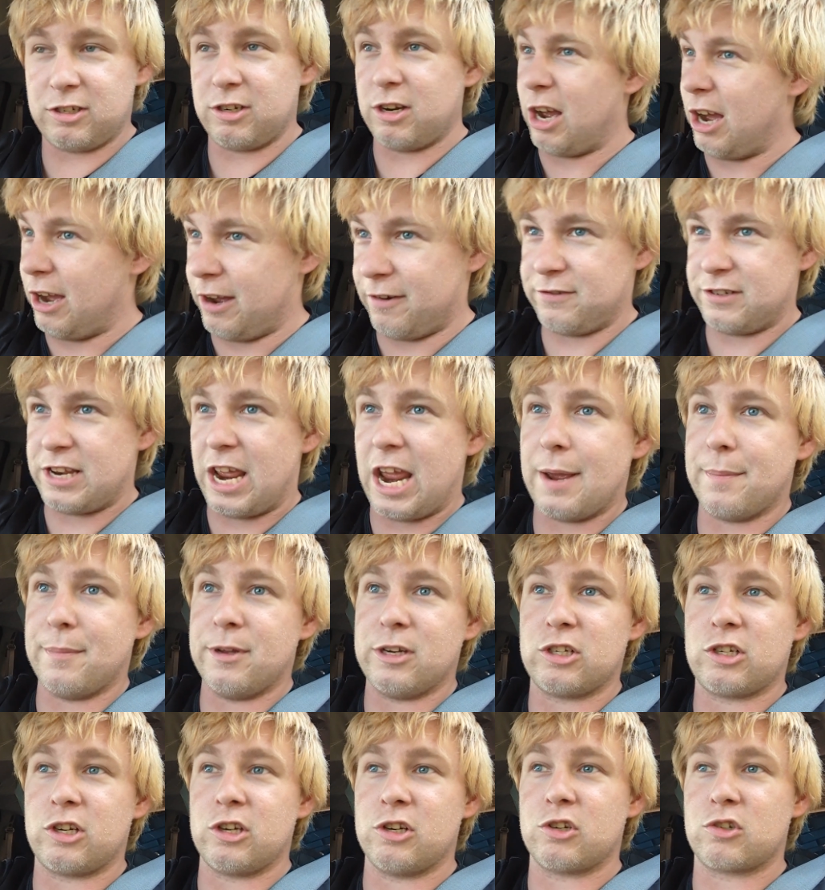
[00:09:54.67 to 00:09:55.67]
of
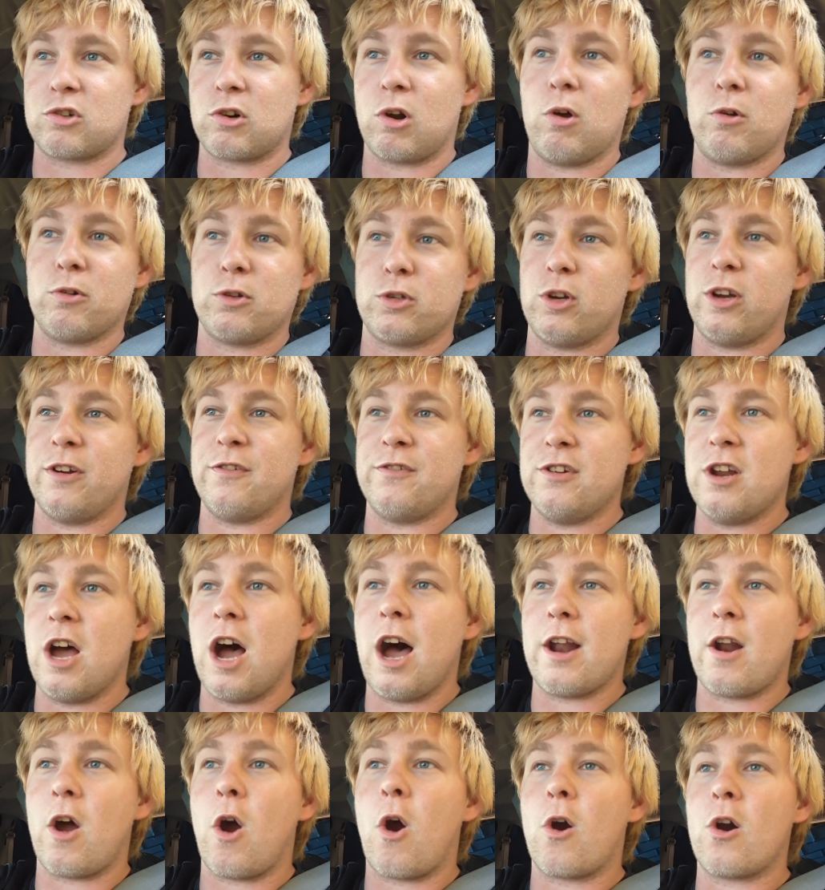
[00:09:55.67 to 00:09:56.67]
damage control to have
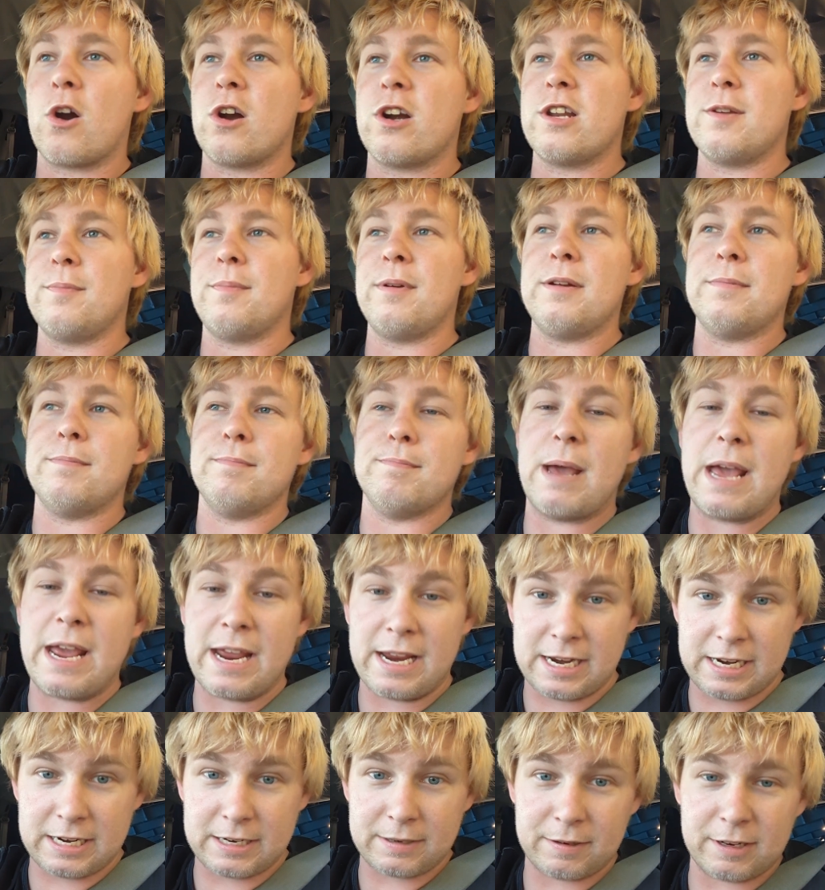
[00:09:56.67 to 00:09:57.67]
not already been
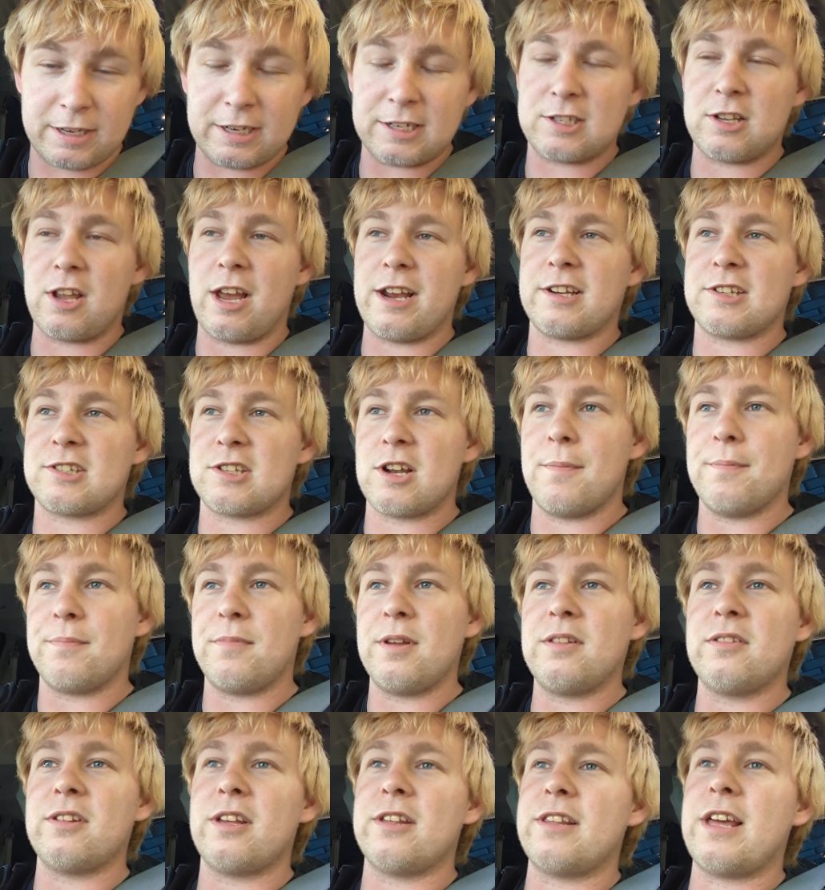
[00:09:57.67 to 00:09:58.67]
made. It's like
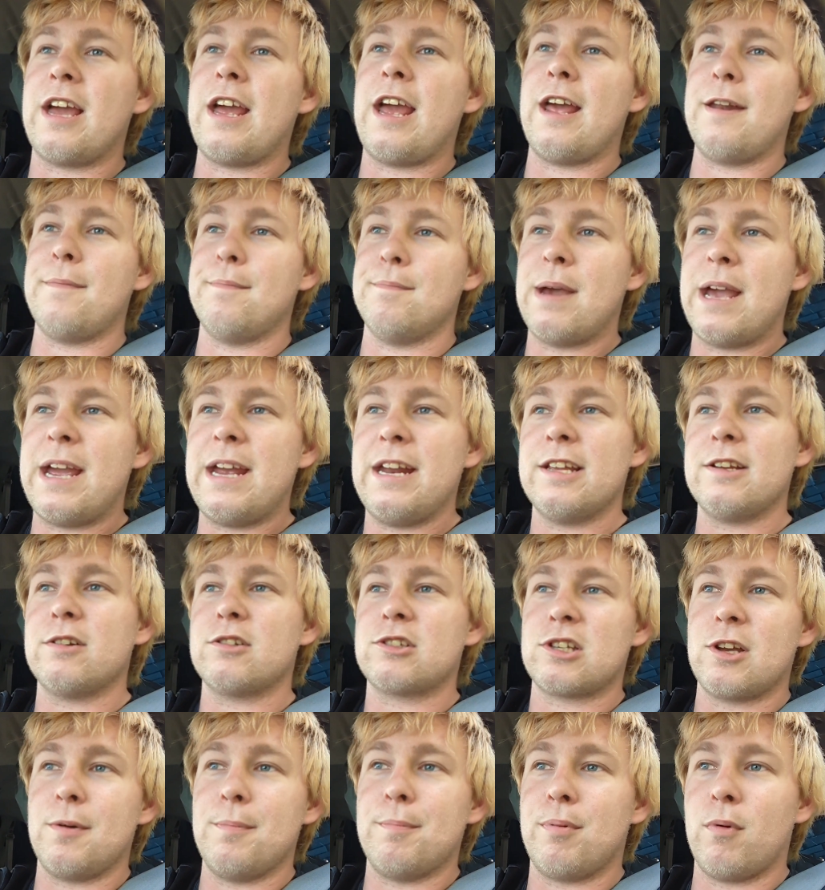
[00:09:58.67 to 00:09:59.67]
something that they had made at
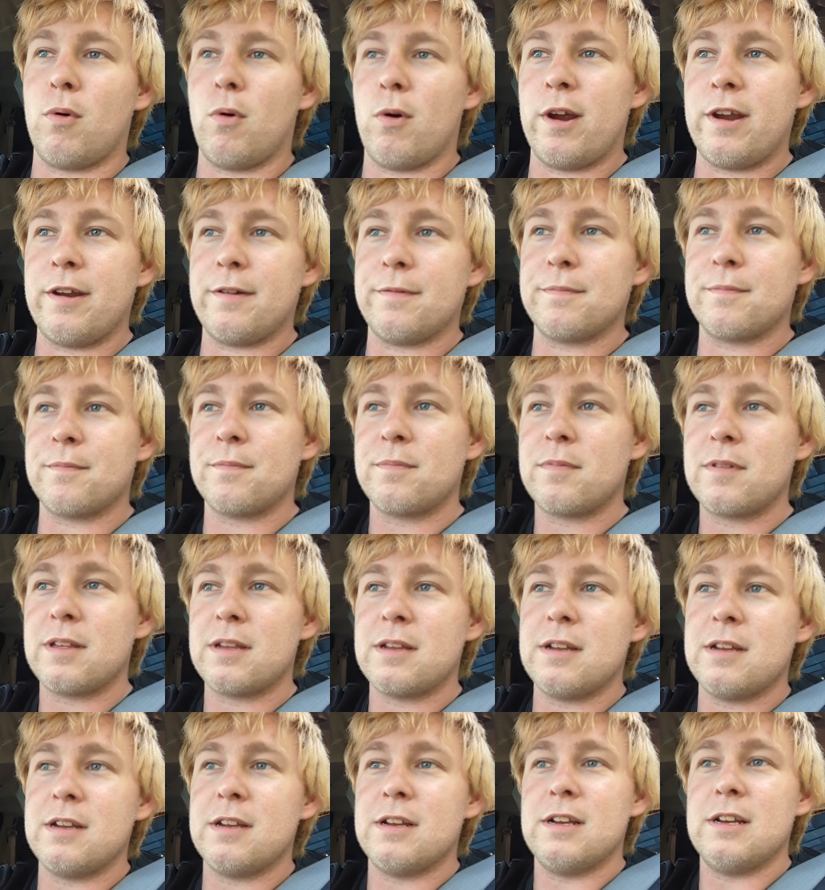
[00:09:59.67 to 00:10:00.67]
some point
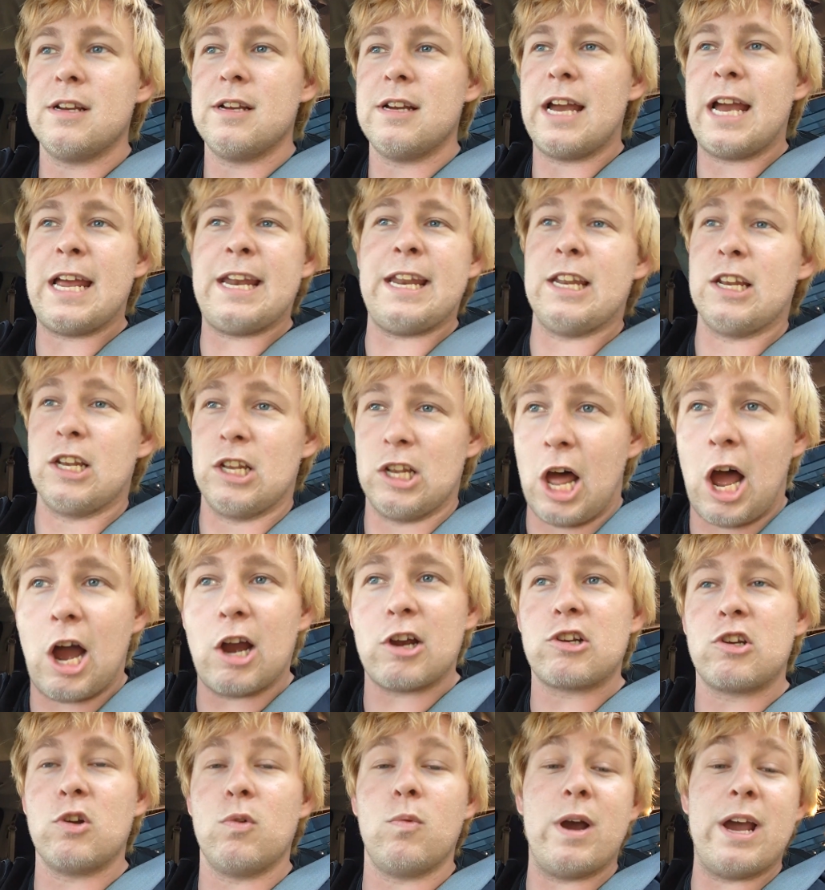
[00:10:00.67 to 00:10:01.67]
and then
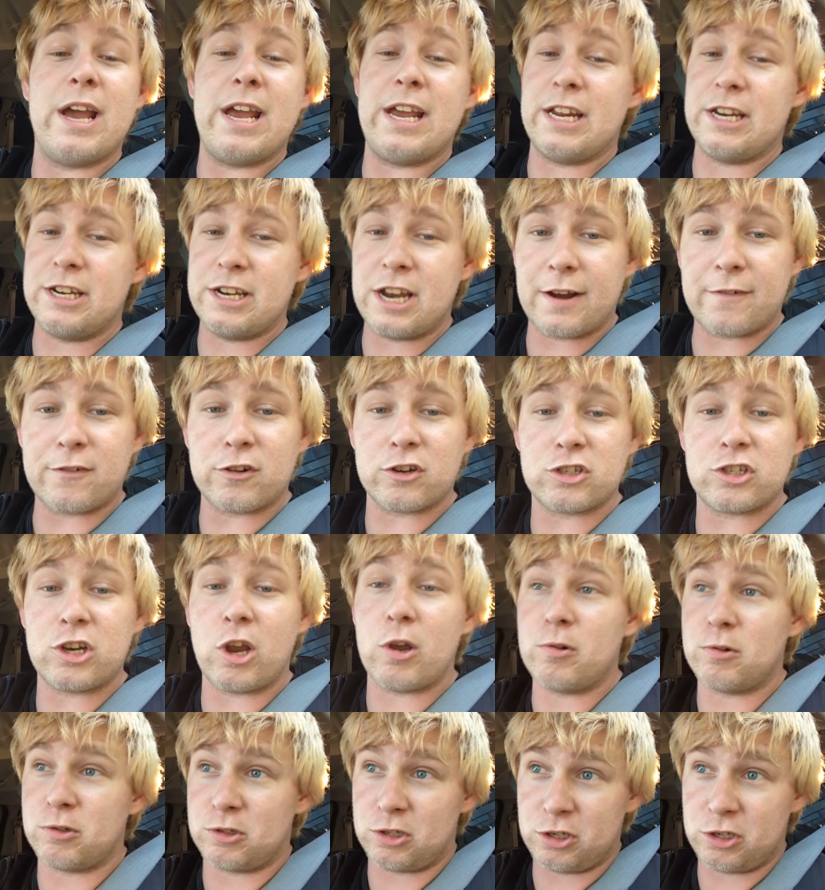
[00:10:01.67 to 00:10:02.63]
locked away and never chose